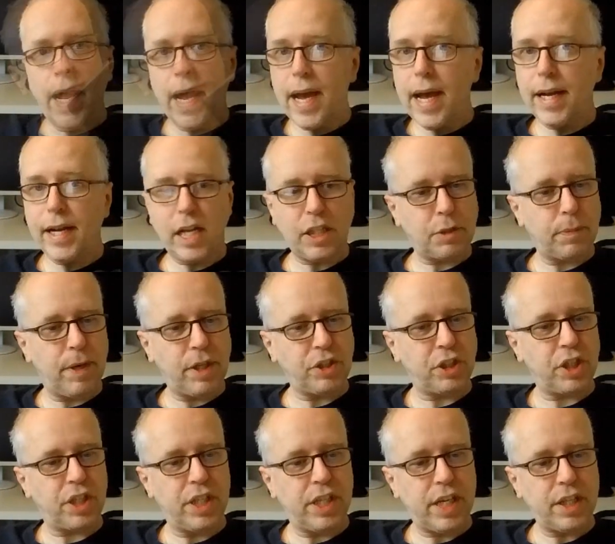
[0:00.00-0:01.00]
And that's
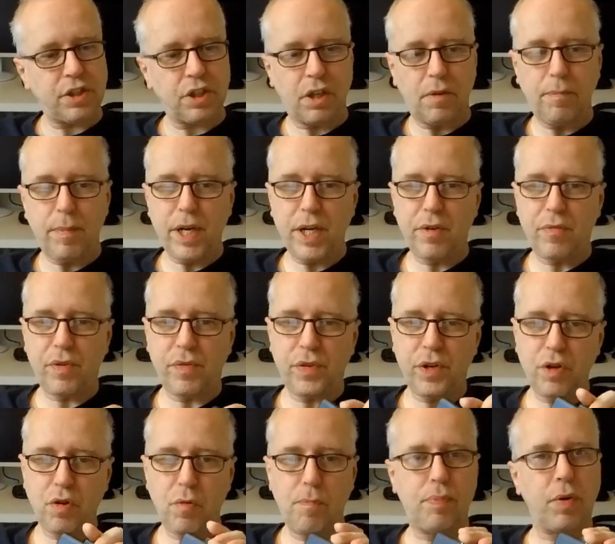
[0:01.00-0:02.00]
basically it. Mini
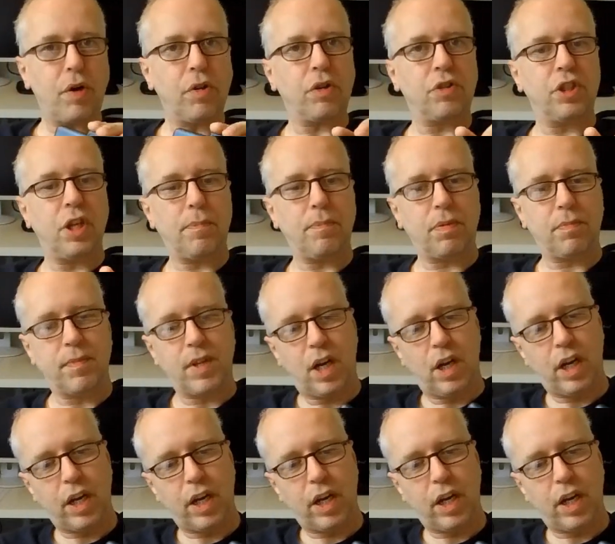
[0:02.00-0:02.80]
review, product tip.